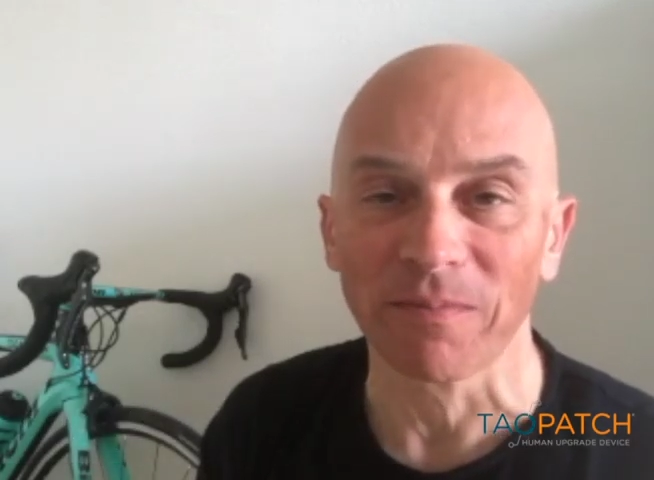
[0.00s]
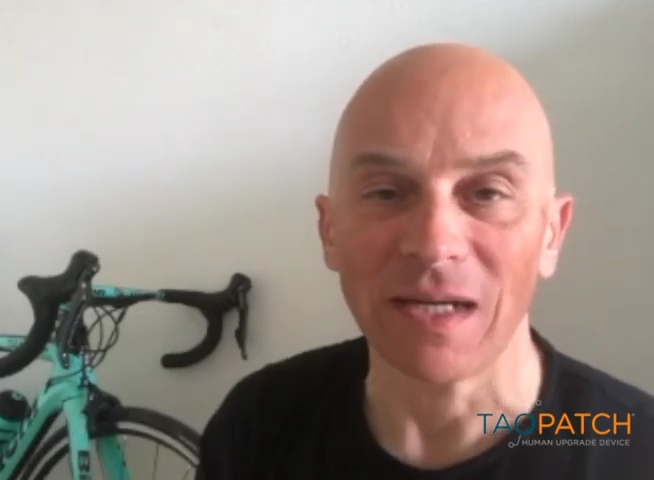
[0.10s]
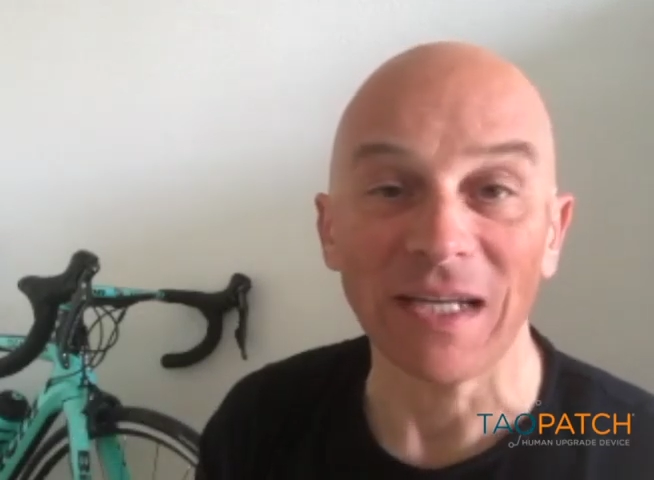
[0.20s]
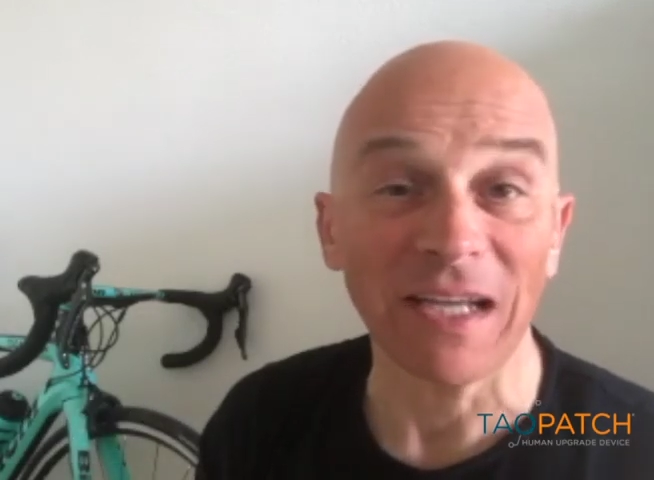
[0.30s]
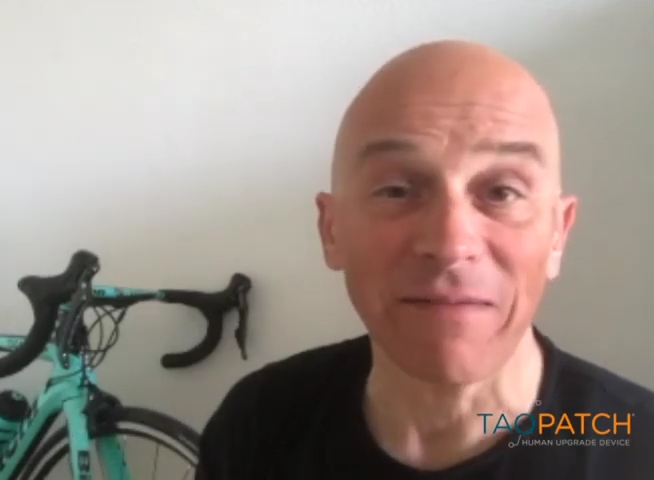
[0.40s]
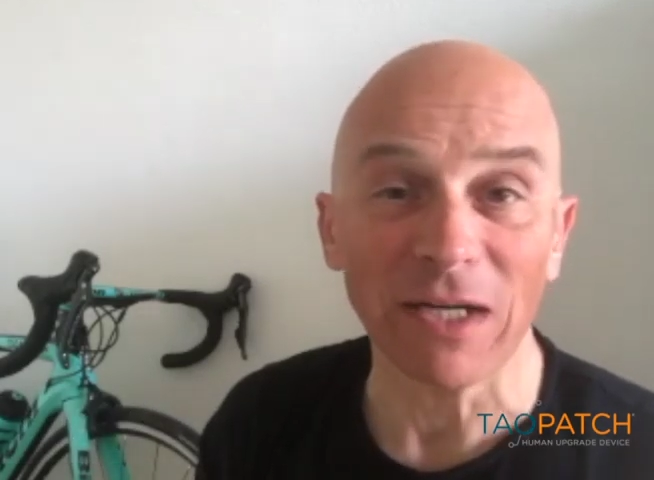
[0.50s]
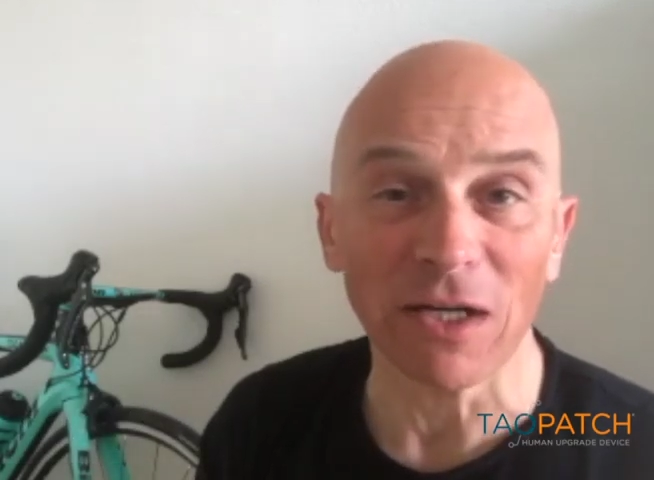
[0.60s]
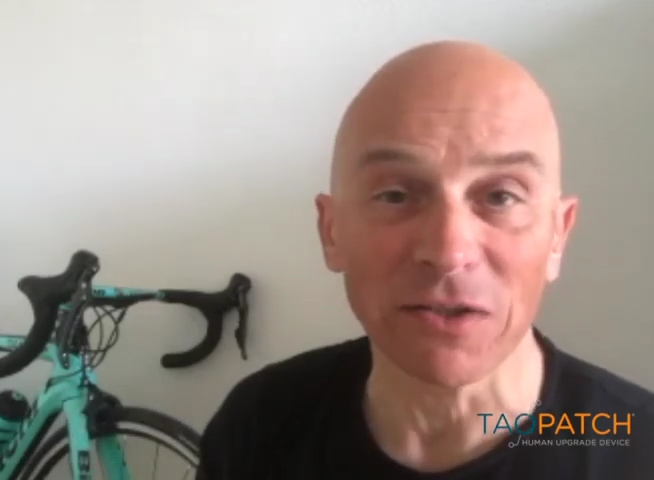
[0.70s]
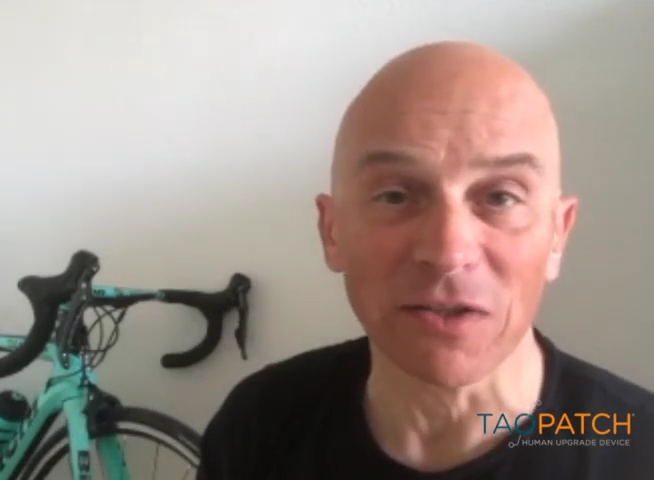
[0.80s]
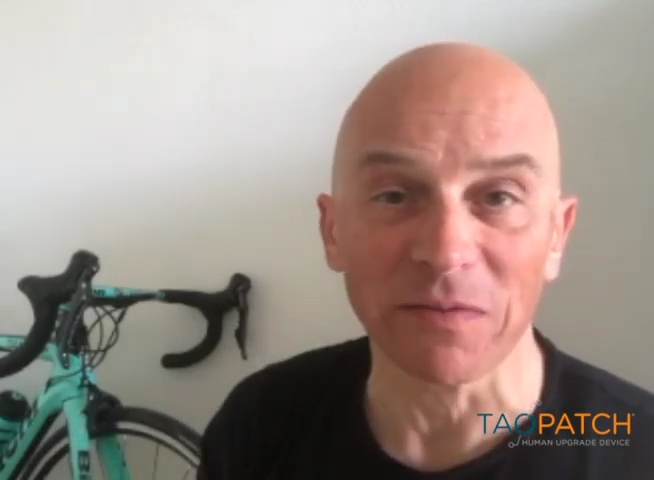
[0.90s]
I have a
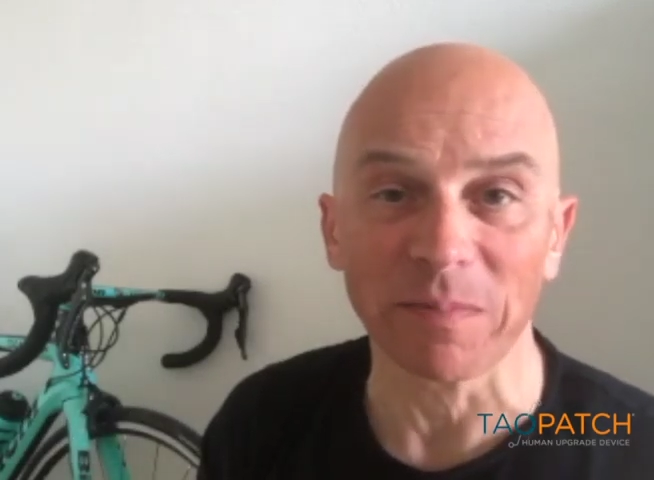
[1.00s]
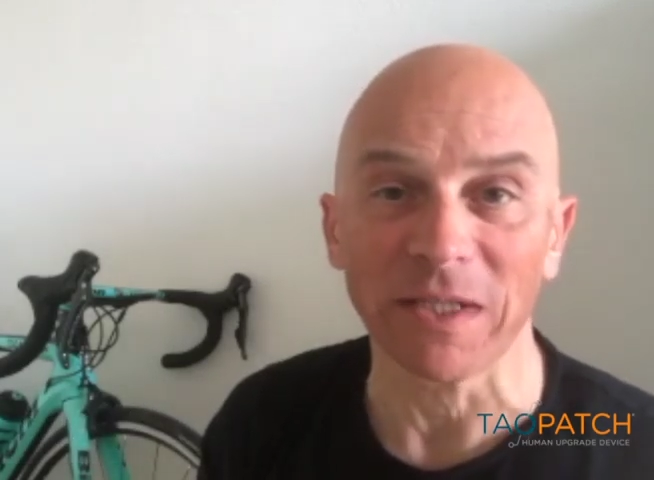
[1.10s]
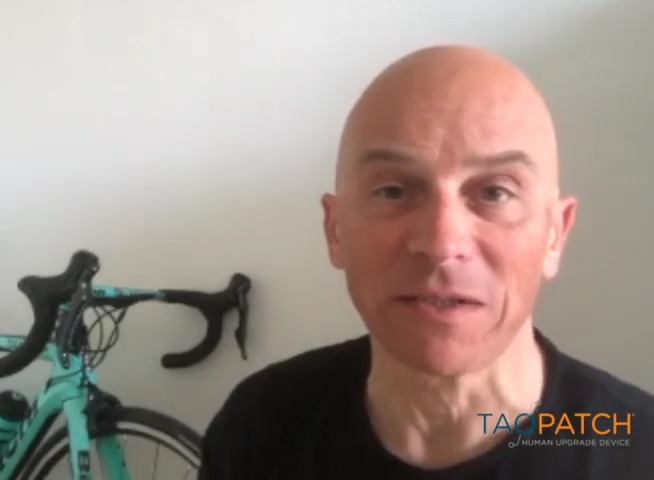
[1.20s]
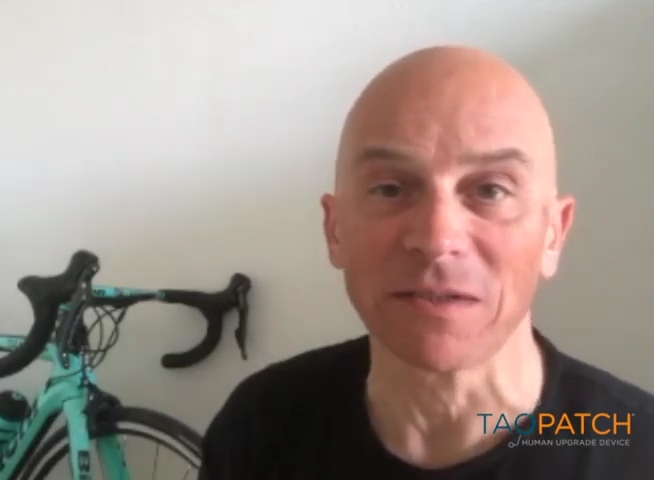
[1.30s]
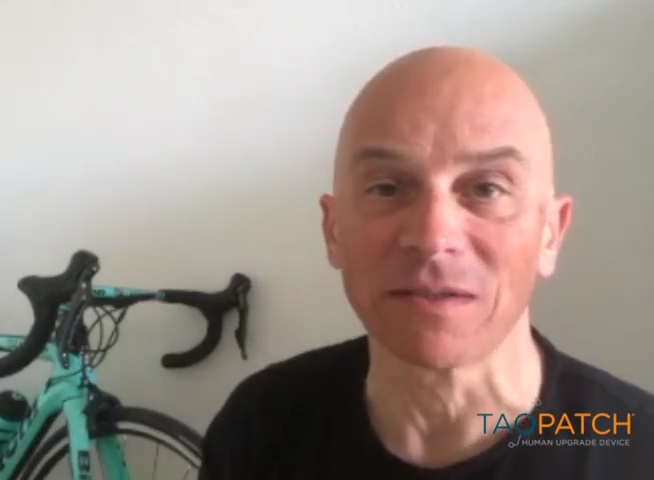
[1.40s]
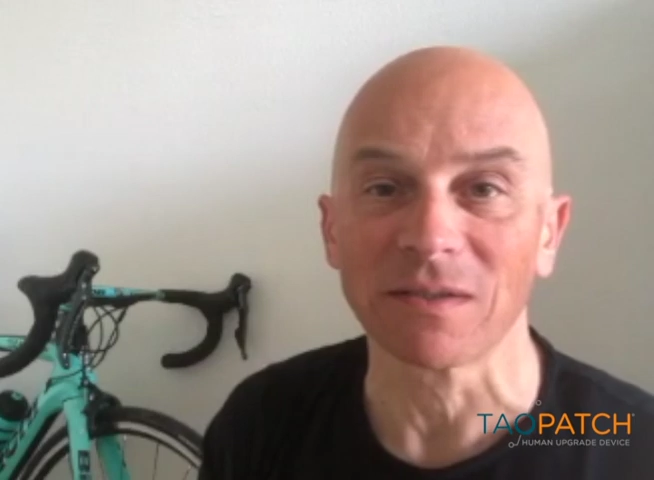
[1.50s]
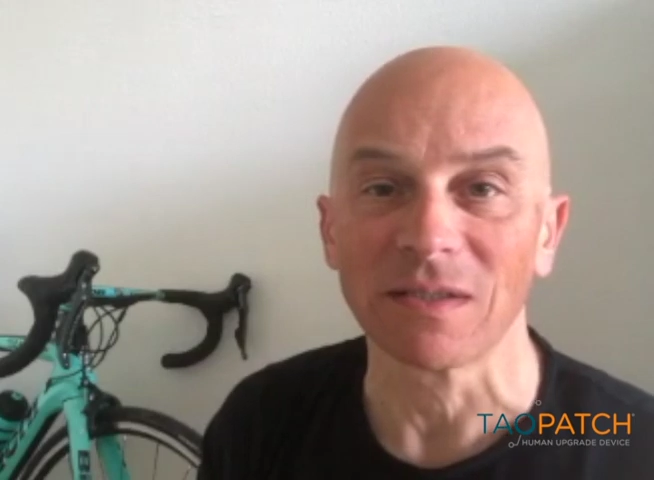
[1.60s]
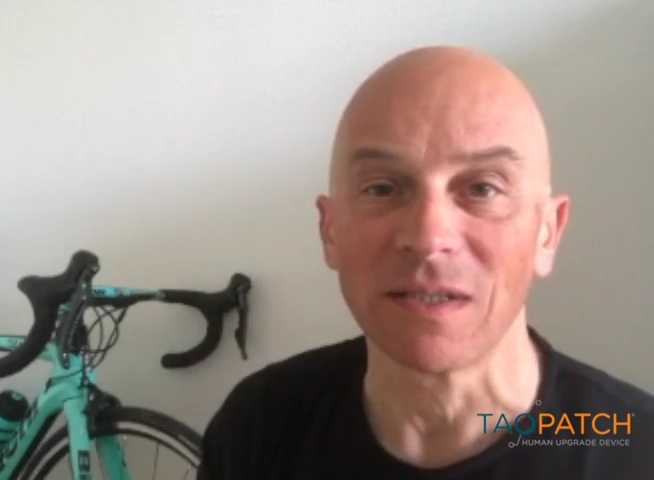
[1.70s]
lot of passions,